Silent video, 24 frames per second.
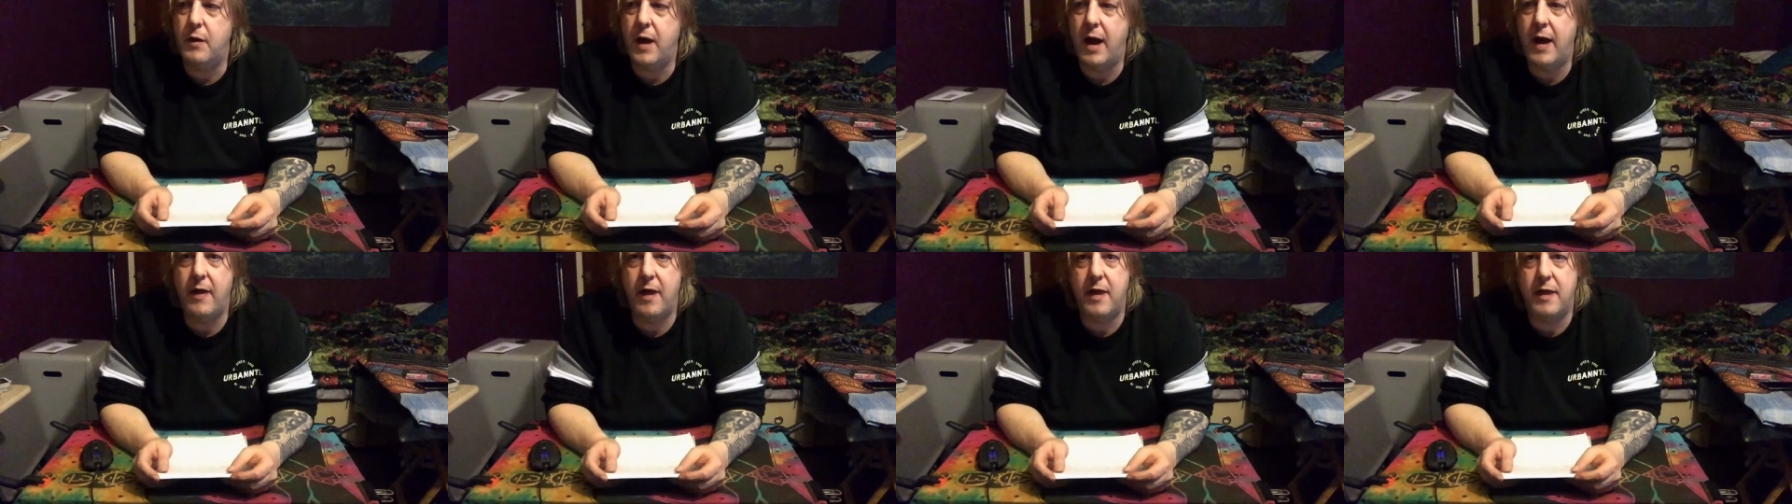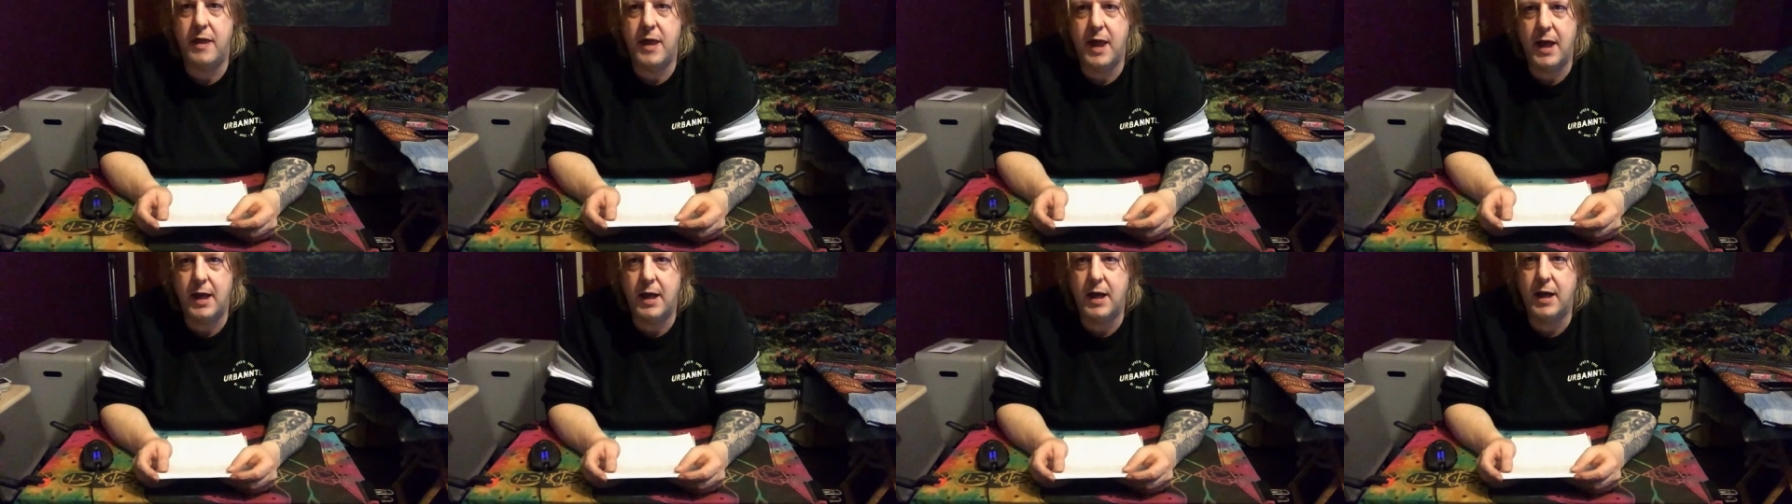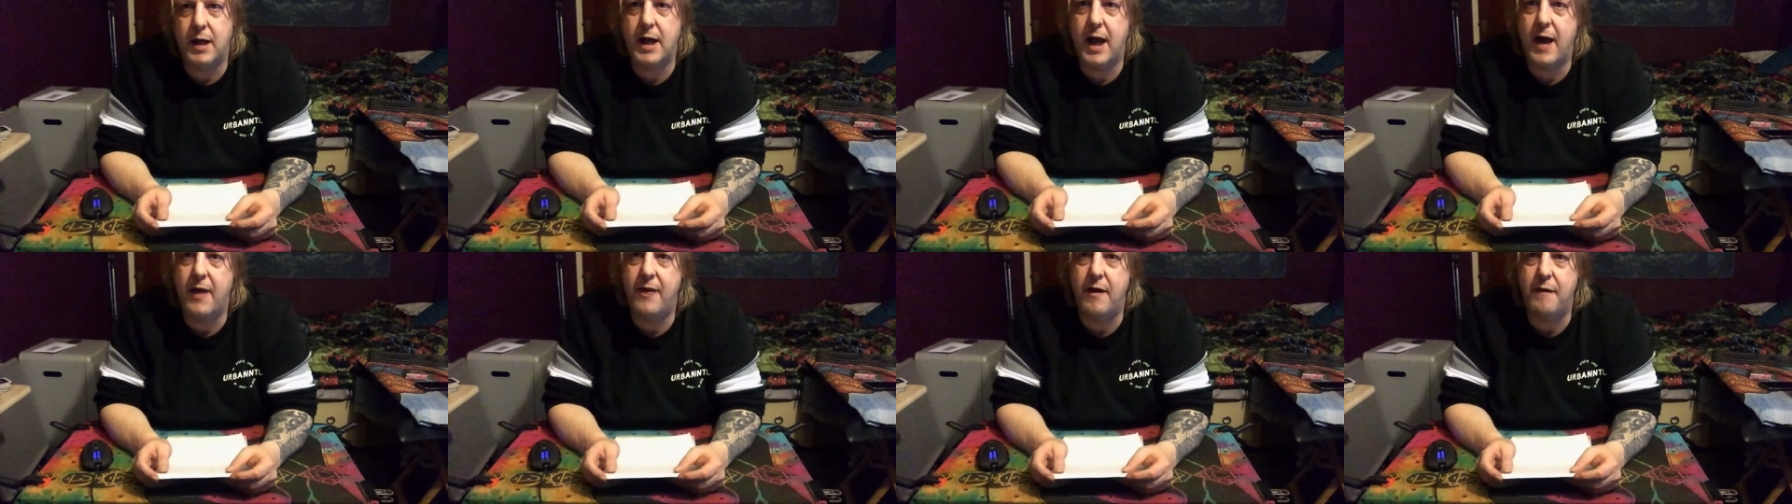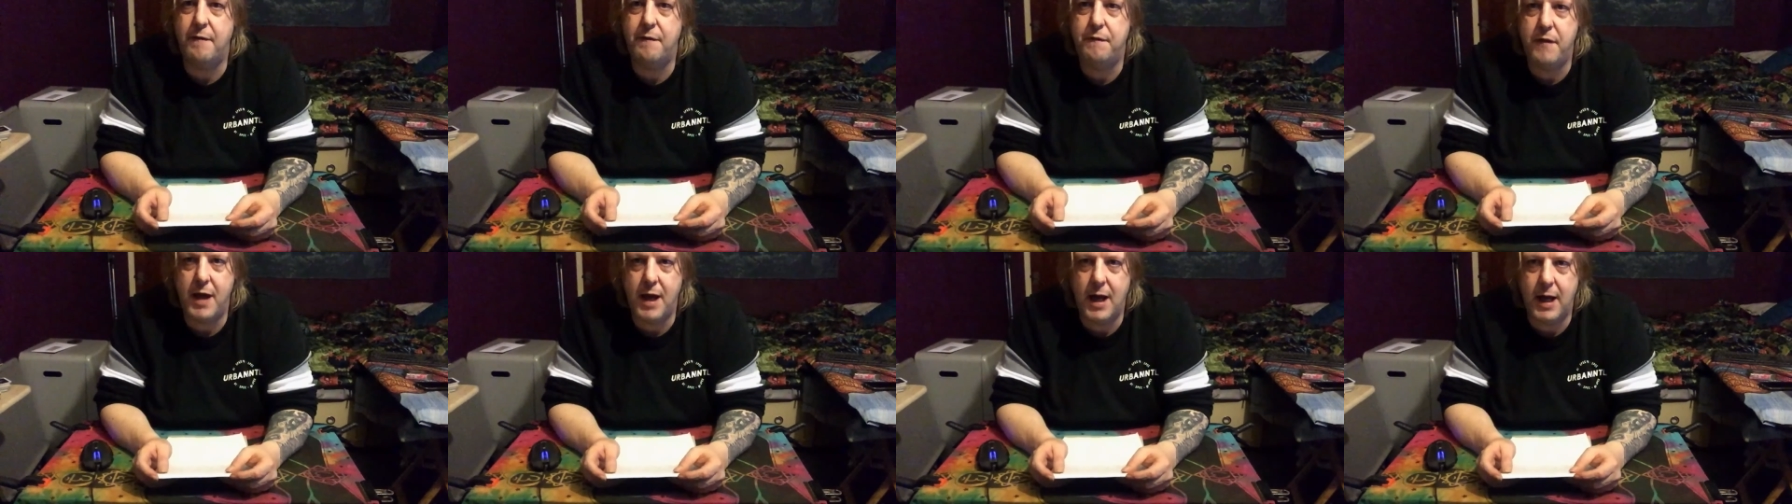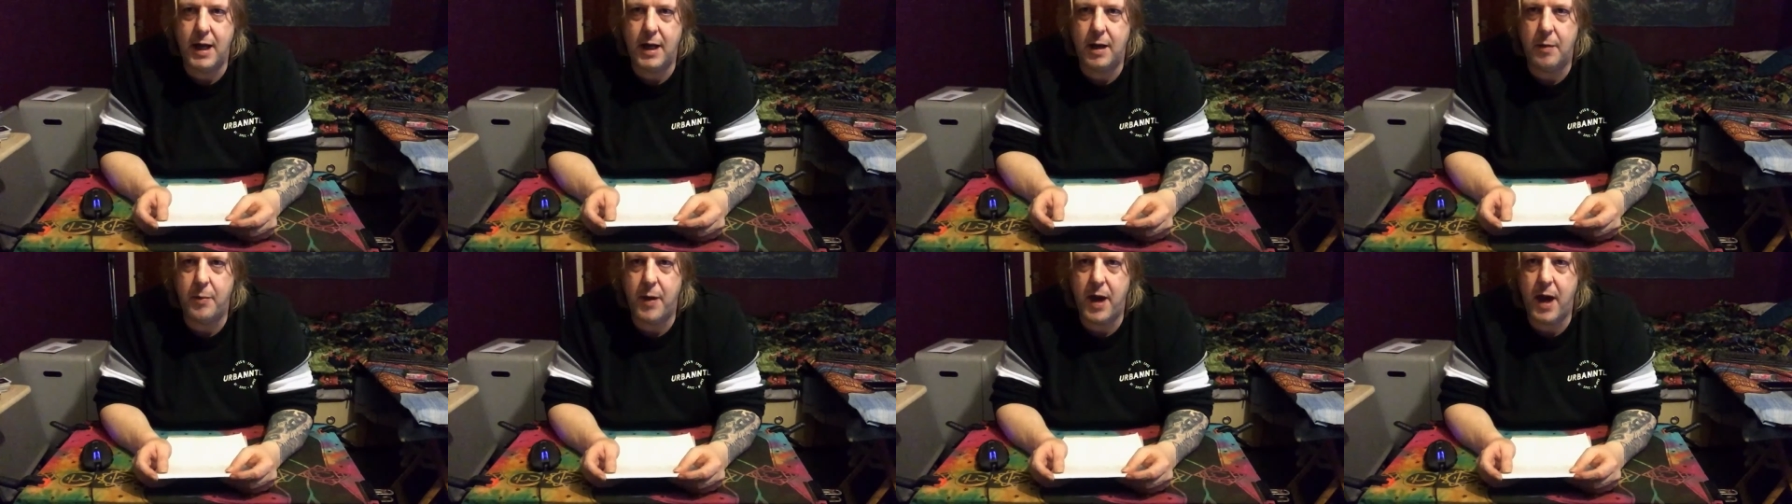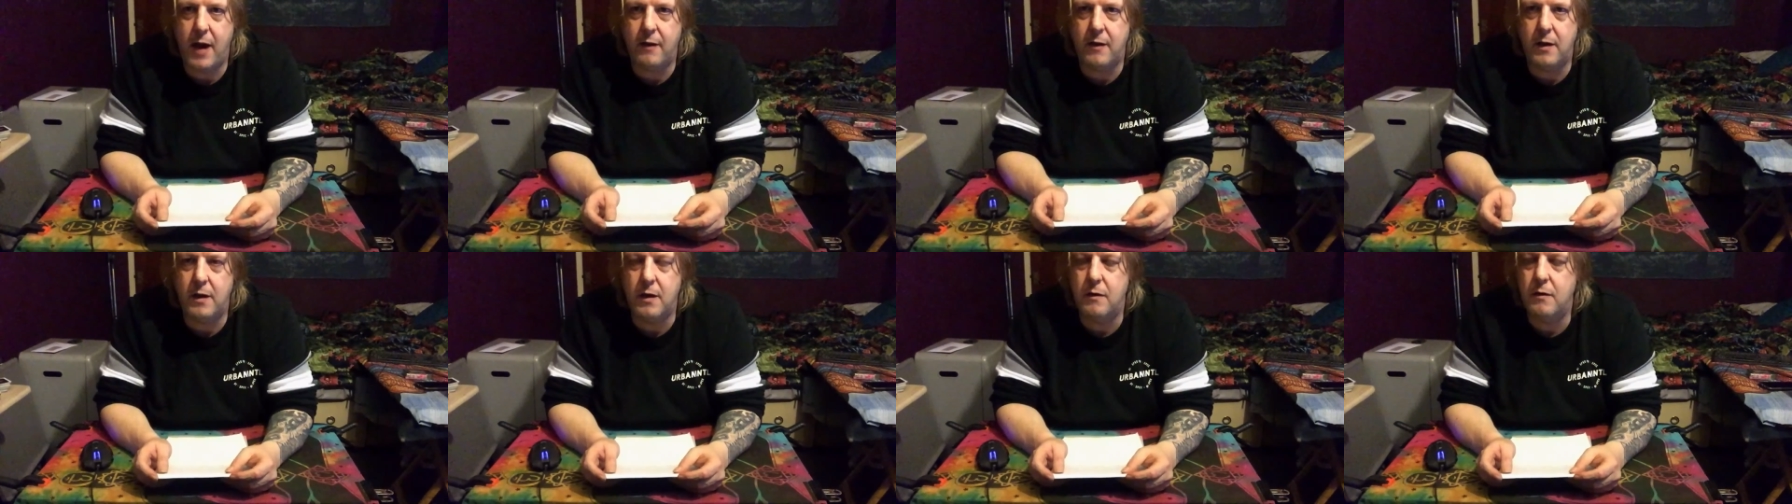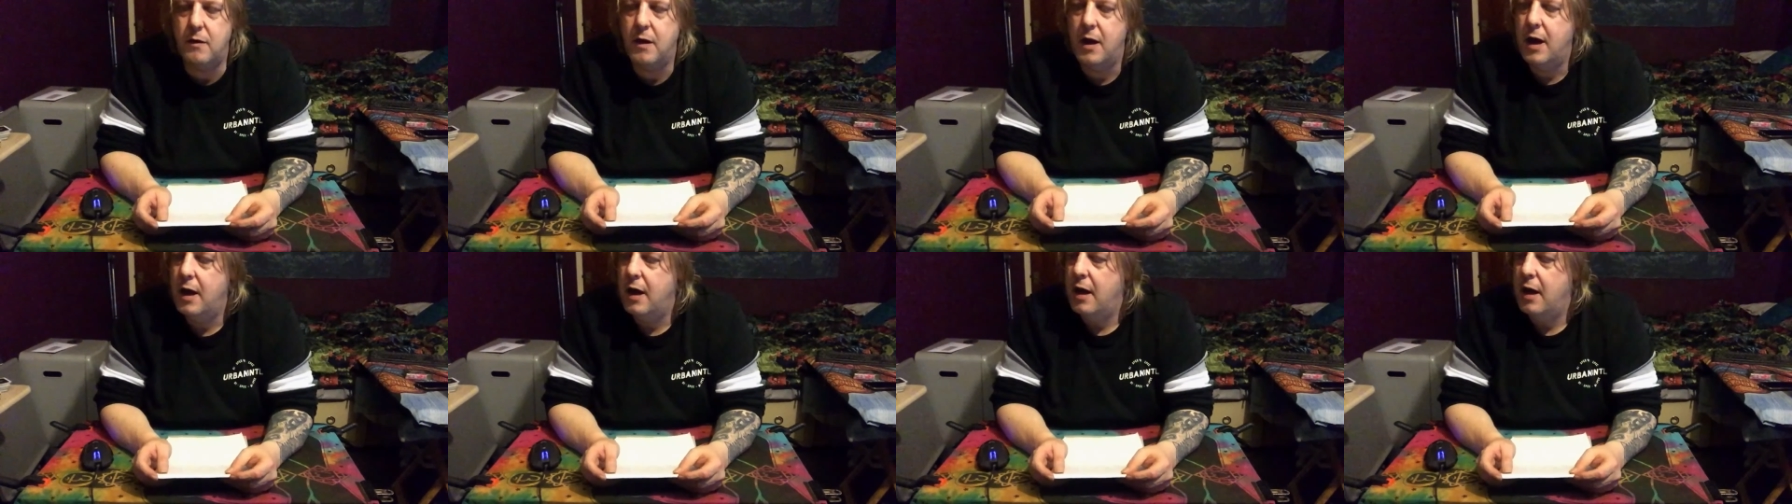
how they think and how they're feeling about you.